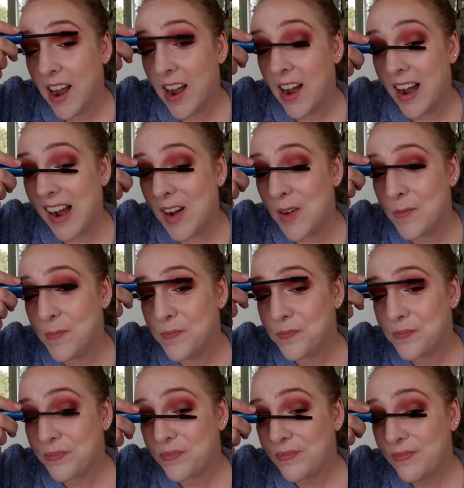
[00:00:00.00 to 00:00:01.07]

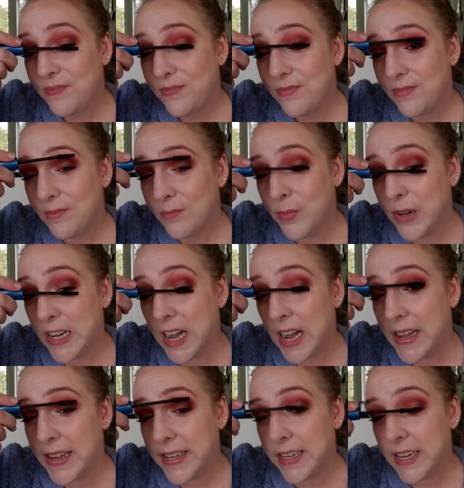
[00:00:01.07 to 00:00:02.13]
Um, but
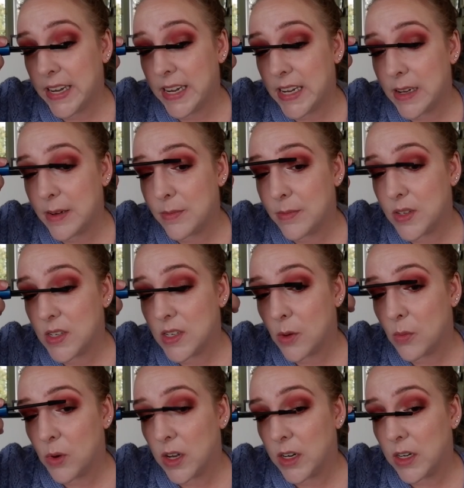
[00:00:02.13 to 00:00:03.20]
I am
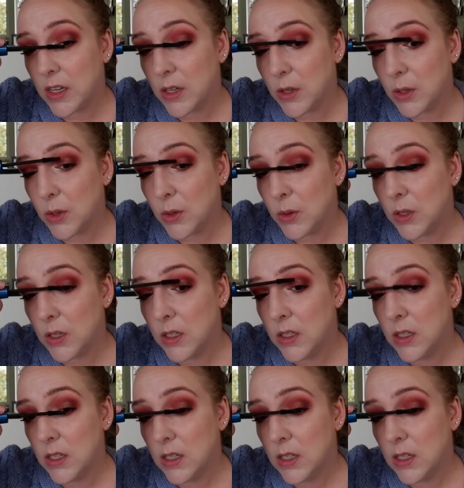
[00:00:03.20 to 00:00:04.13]
someone who